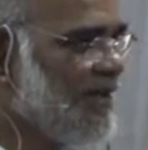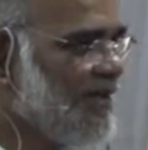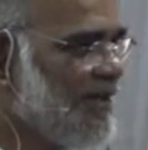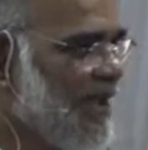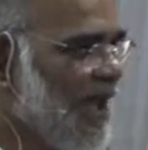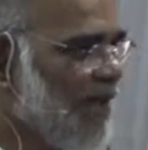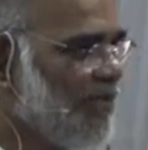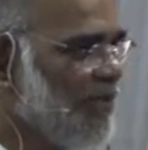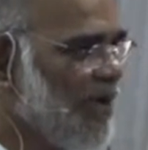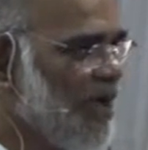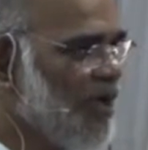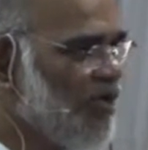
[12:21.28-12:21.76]

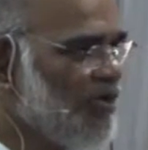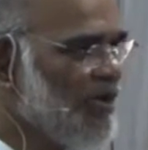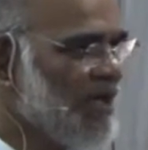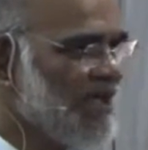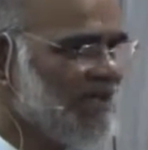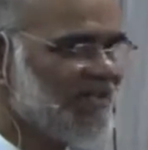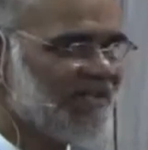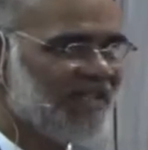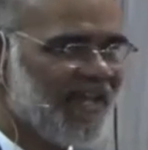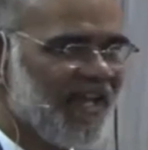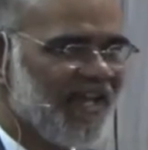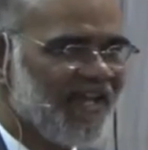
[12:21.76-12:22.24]
that we only
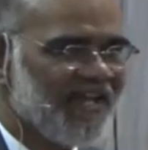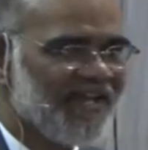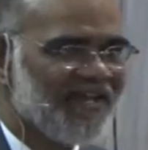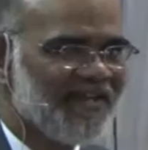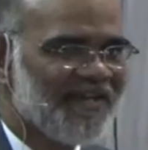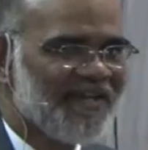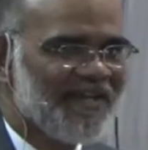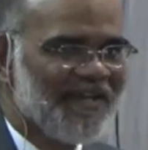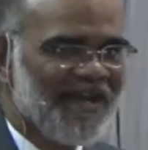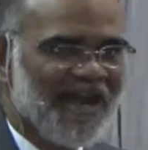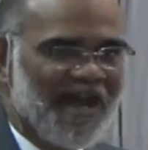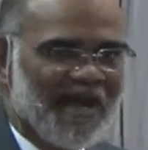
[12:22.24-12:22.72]
say,
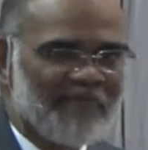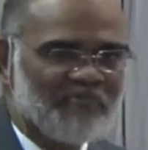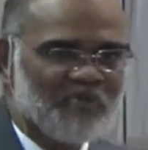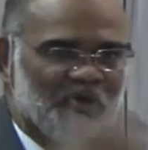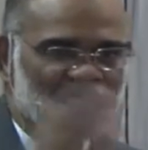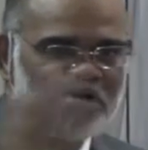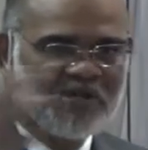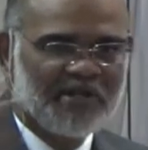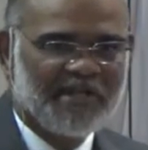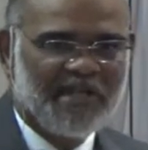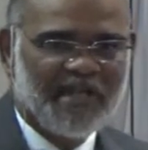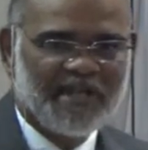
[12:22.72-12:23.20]
I'm
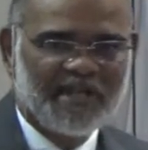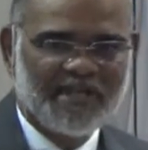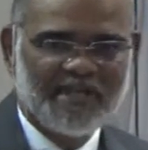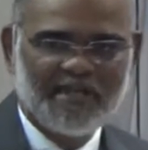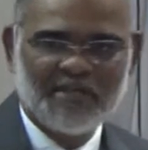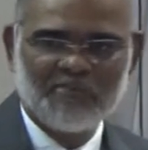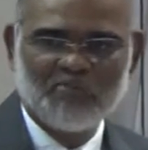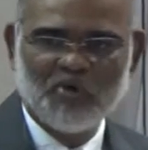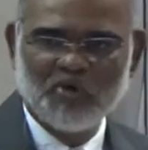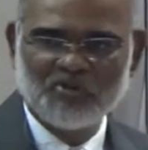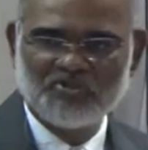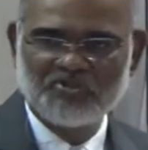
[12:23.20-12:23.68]
going to get an
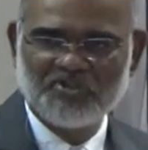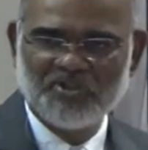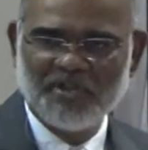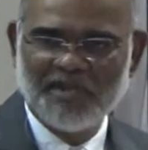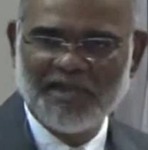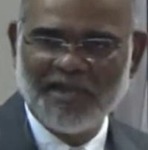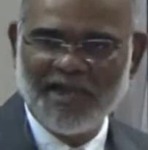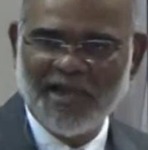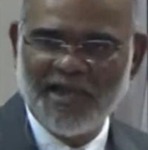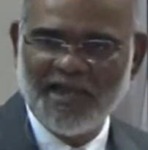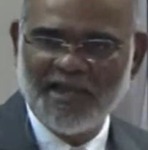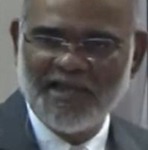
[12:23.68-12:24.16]

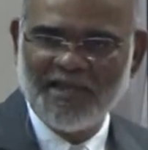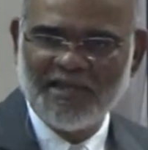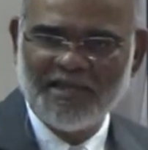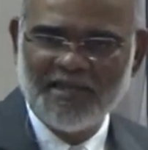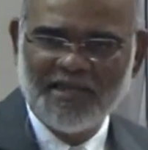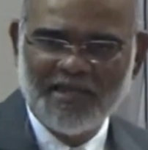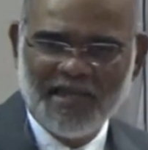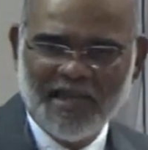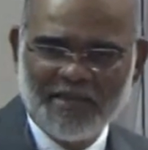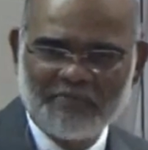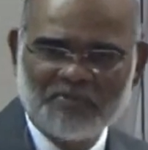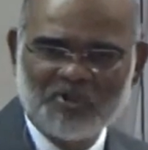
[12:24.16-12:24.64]
emotional high,
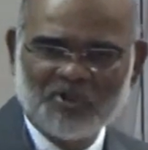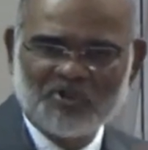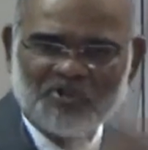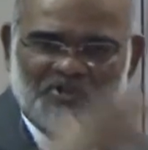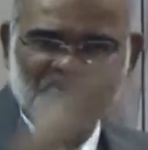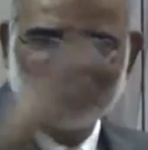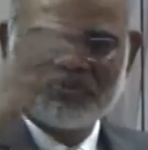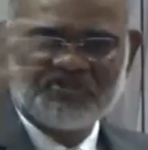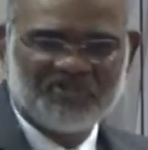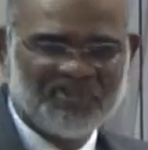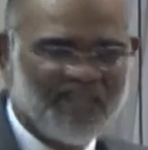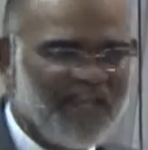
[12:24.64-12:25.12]
I'm going to
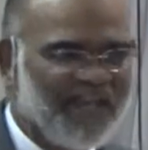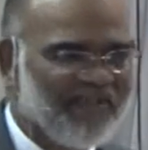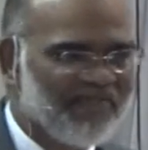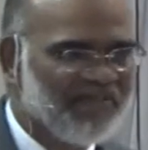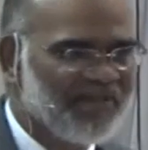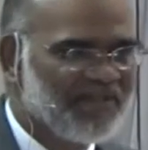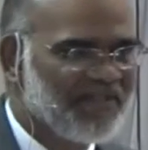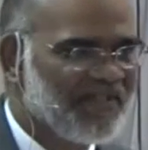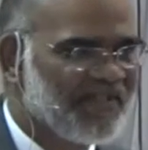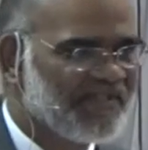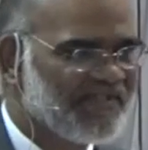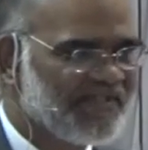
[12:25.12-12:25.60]

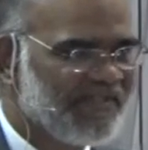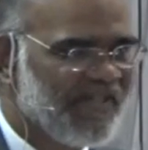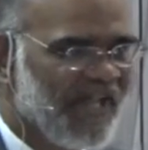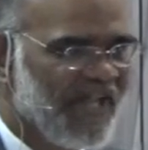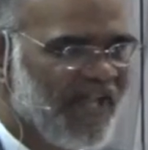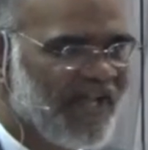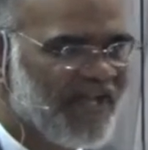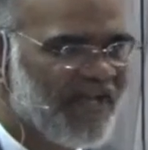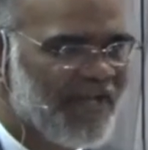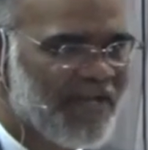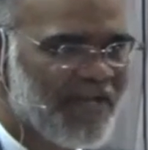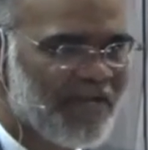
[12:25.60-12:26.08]
savor this
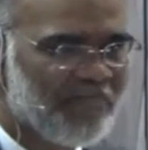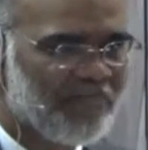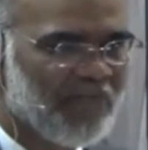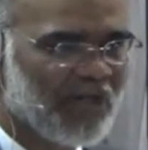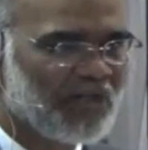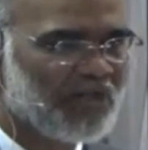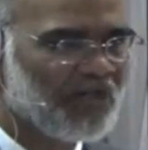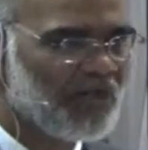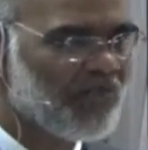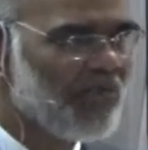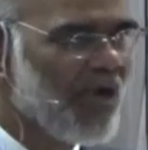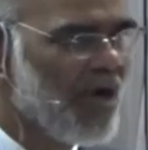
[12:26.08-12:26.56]
day,
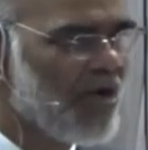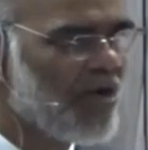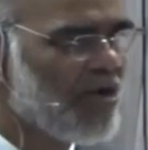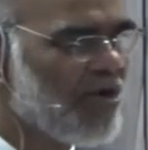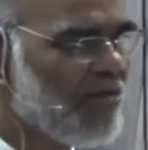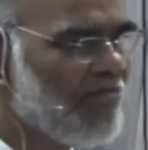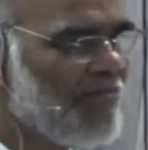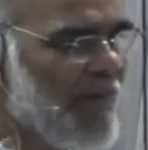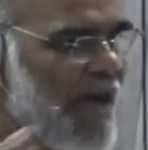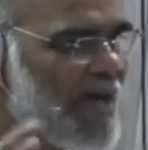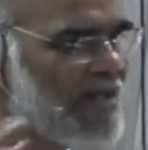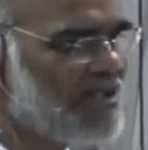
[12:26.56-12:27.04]
but
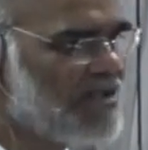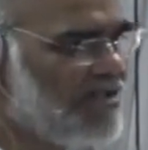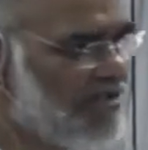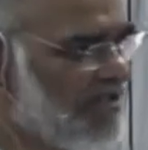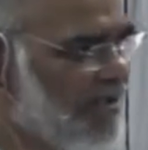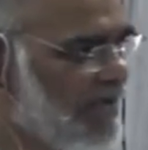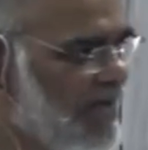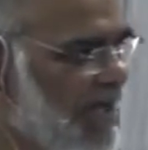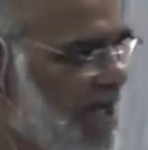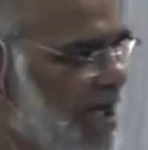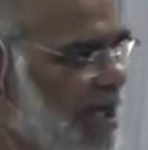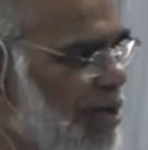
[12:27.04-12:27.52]
tomorrow back to
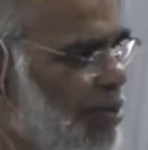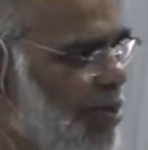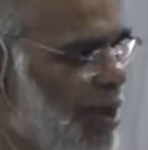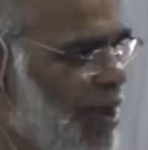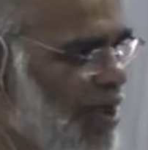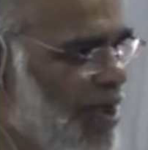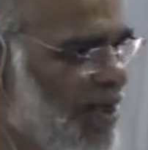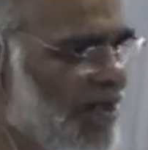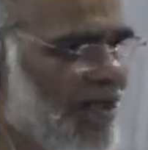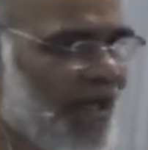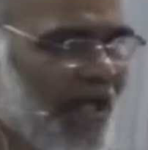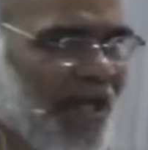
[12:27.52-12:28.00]
the real
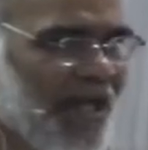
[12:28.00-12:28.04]
world.